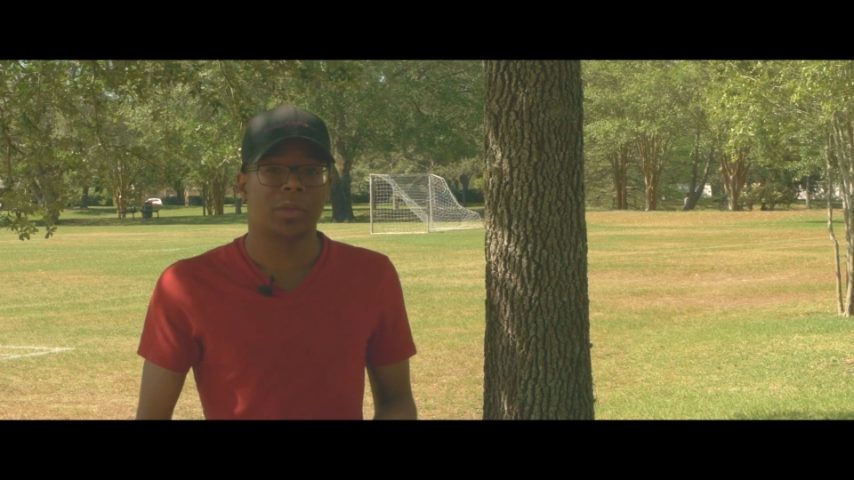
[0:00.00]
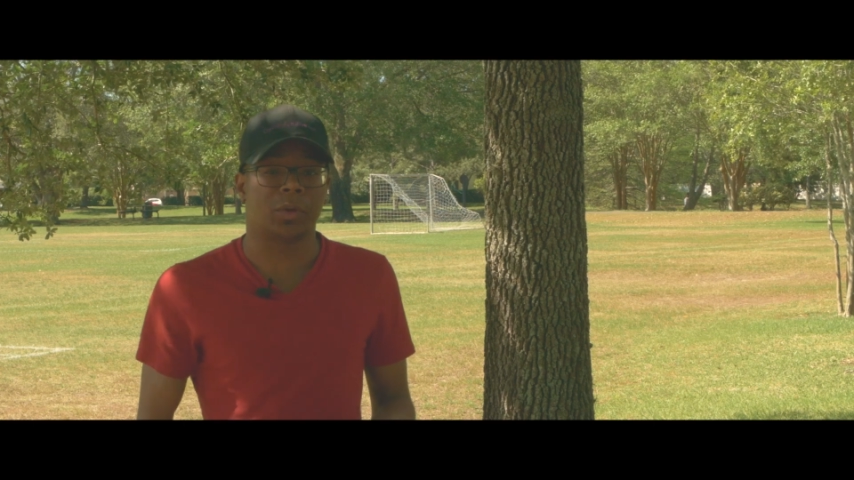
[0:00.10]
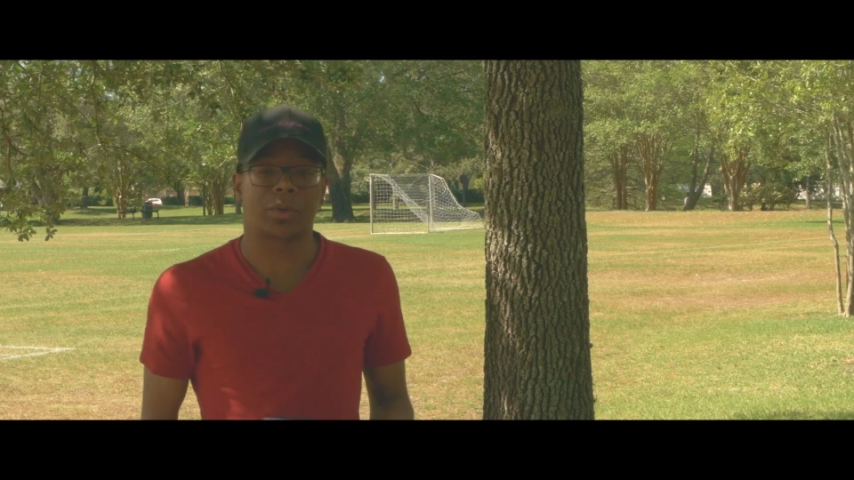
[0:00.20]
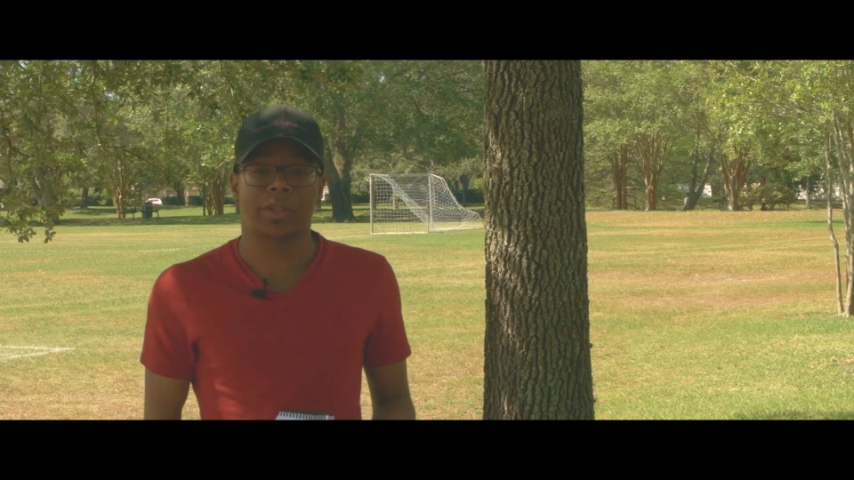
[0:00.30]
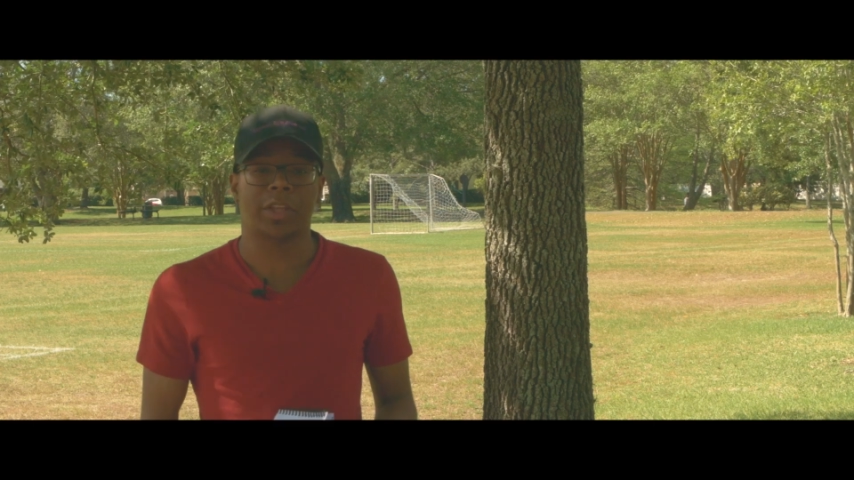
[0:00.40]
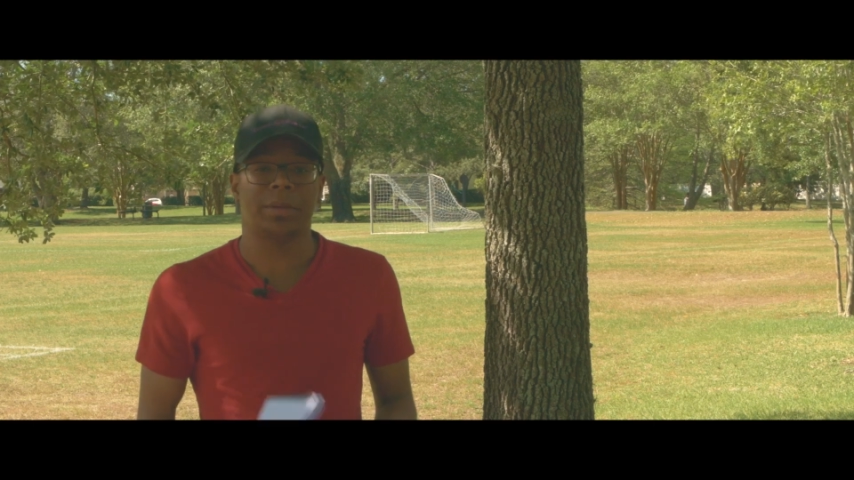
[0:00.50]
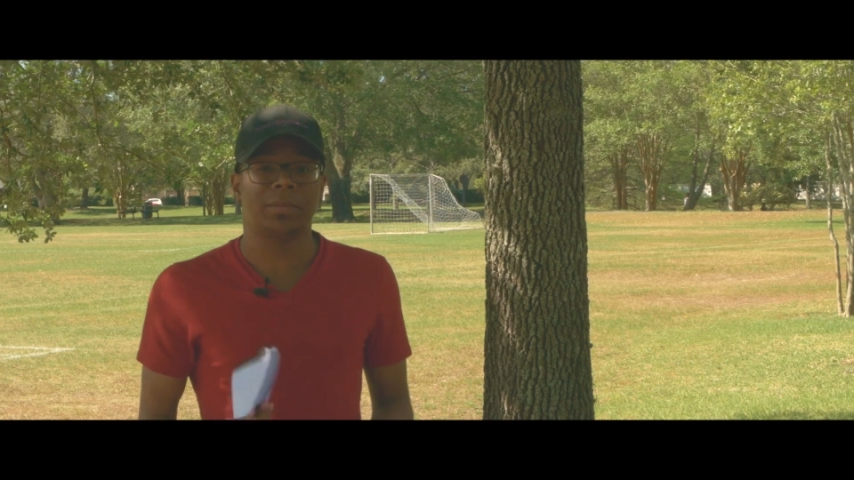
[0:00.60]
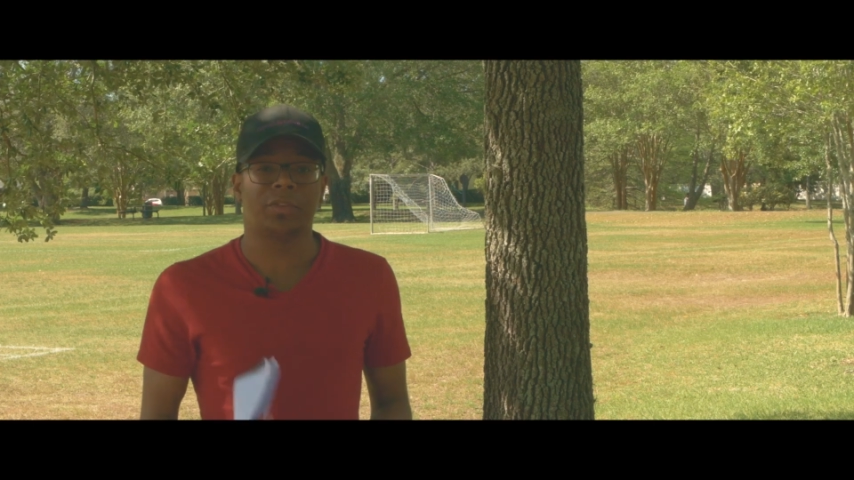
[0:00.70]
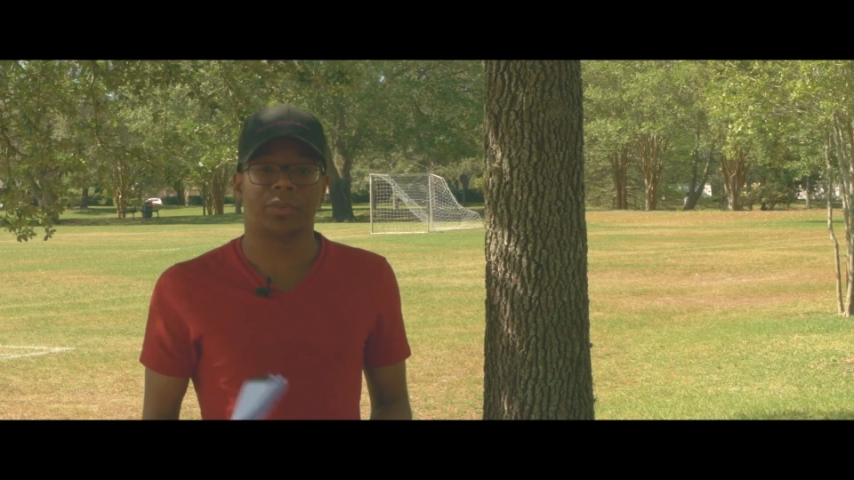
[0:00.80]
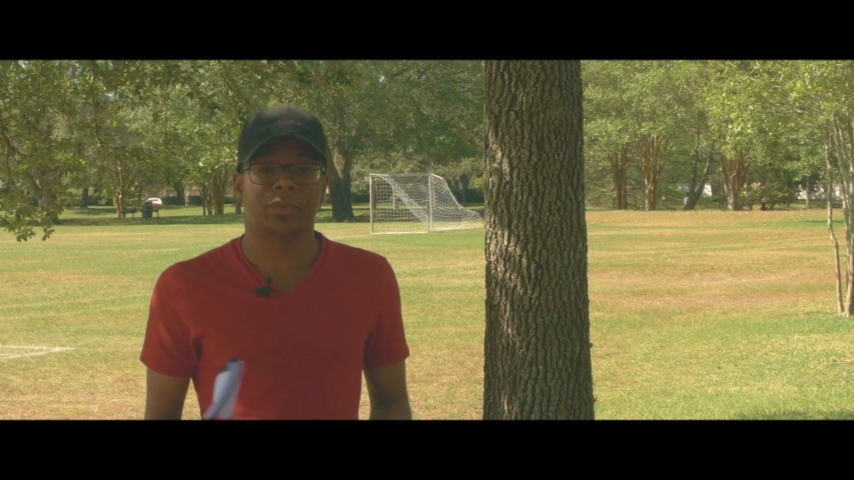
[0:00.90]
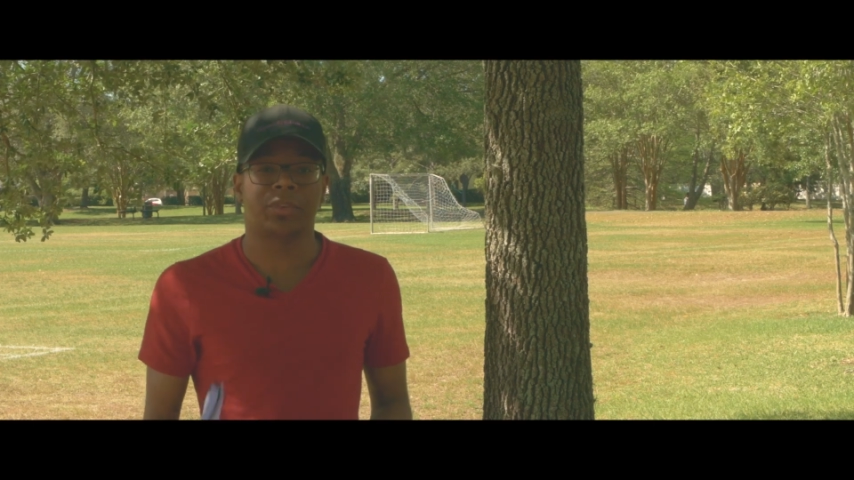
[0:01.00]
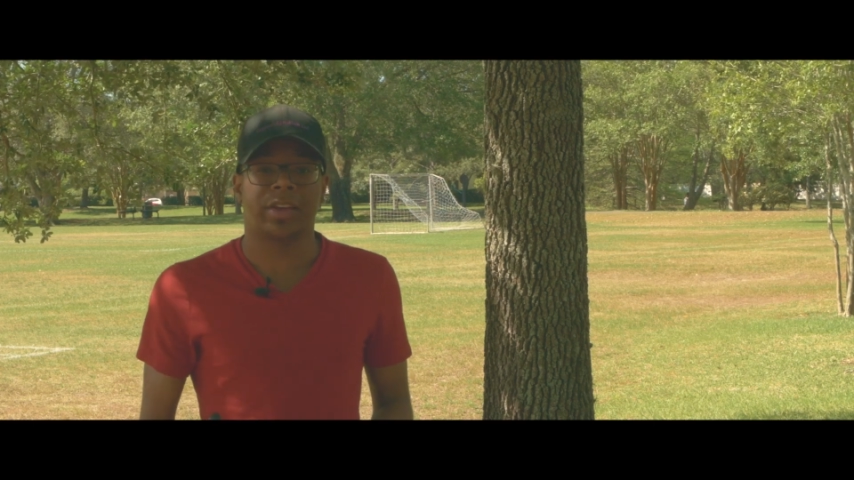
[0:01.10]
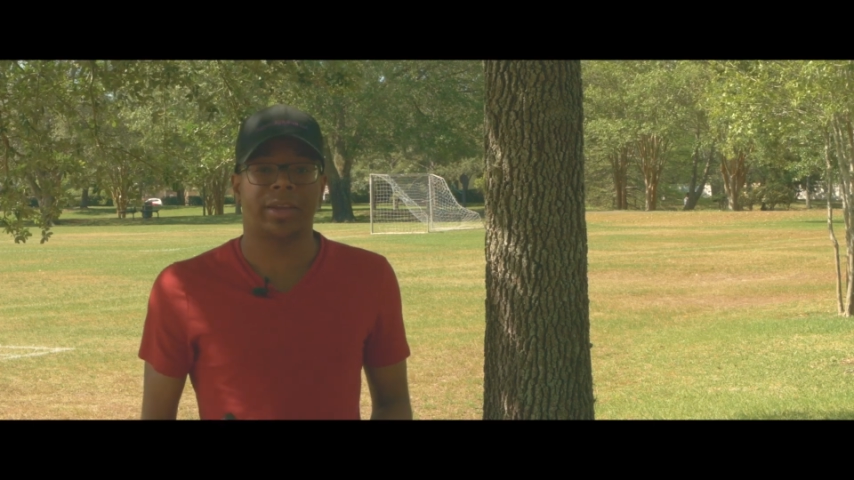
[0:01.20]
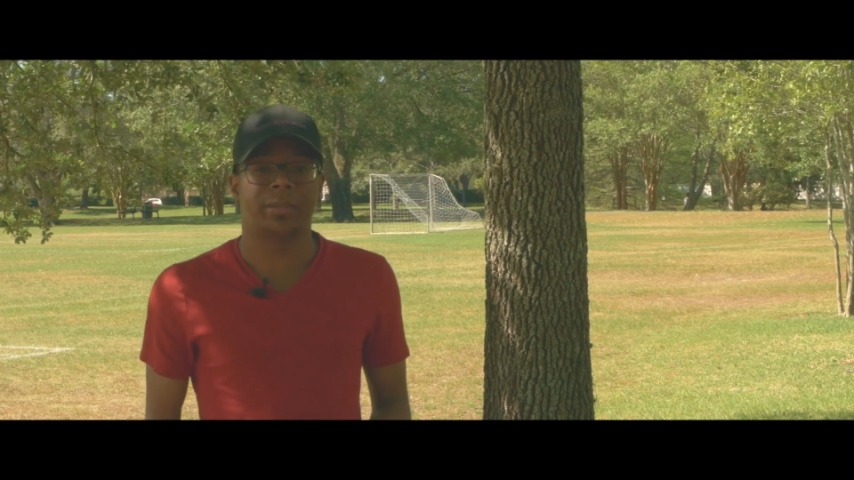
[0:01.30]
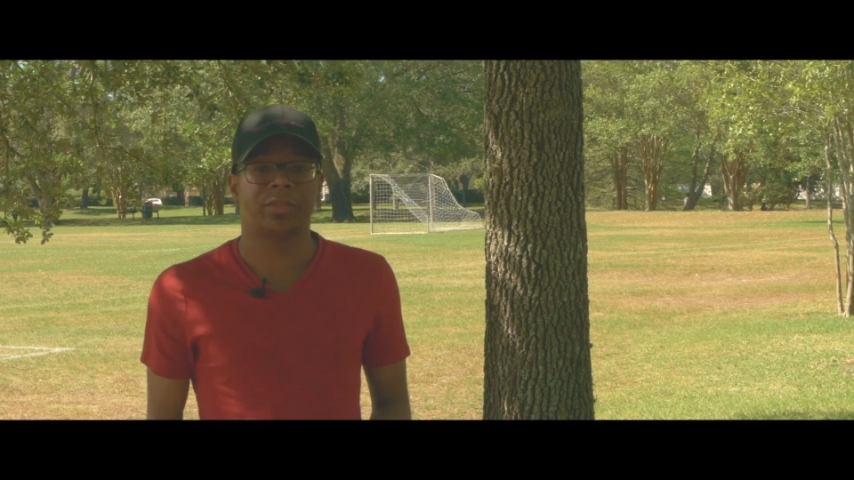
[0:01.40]
work with them 2-3
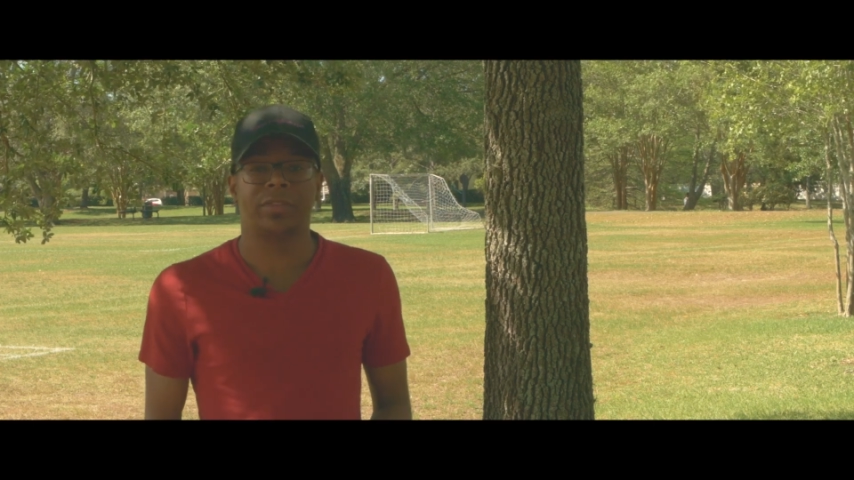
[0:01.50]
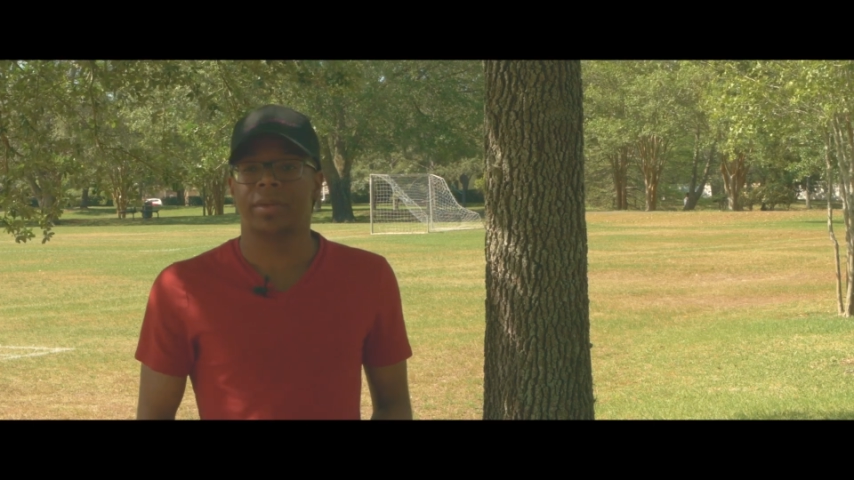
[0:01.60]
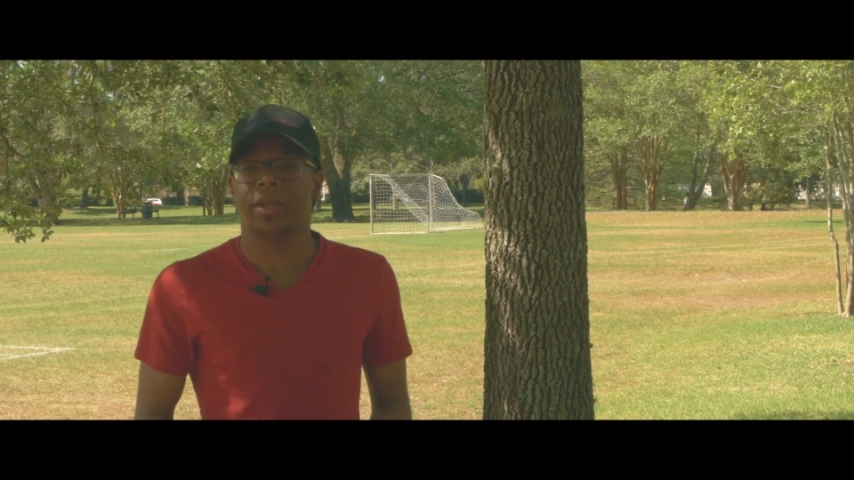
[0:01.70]
times,